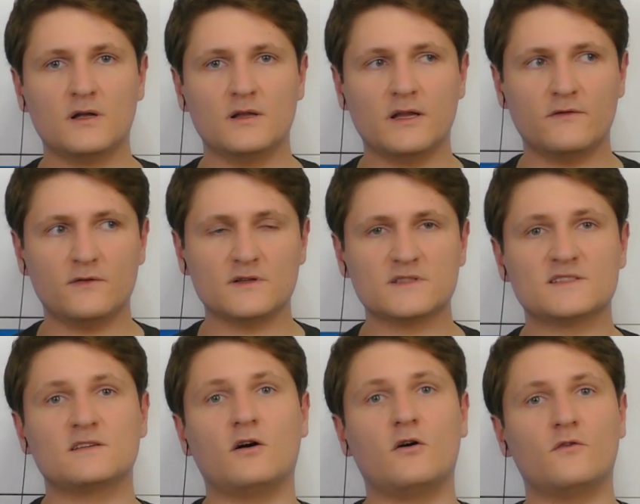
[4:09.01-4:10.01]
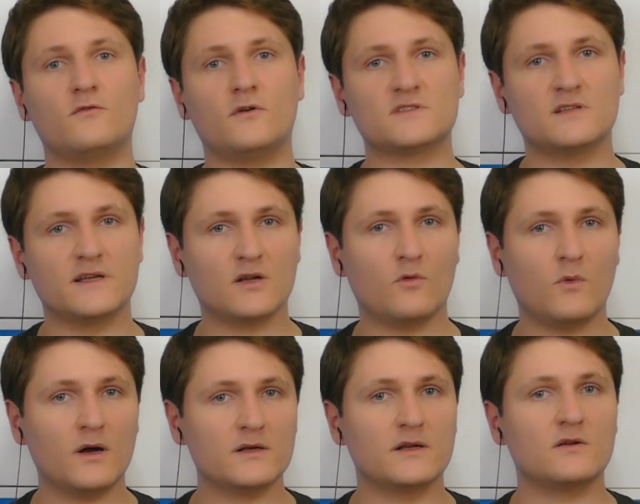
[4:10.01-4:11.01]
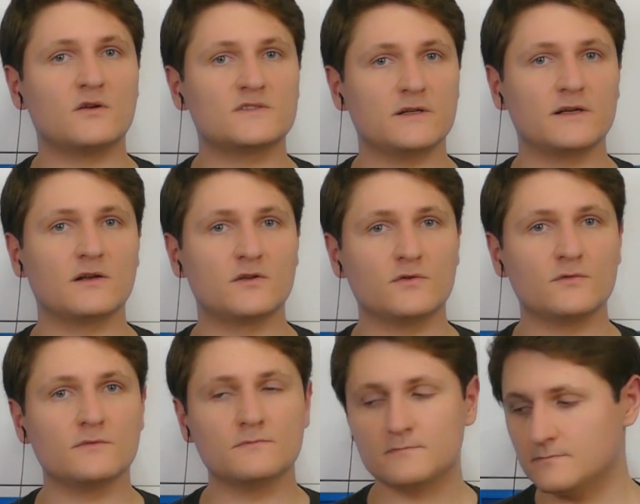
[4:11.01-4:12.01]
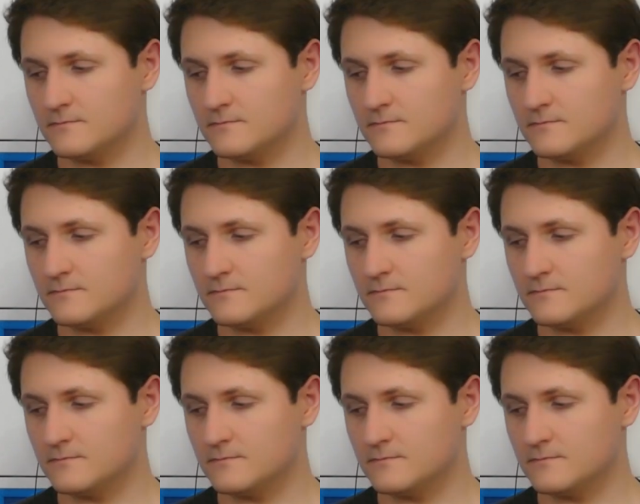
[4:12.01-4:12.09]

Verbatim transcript: levels of oscillator one and oscillator two.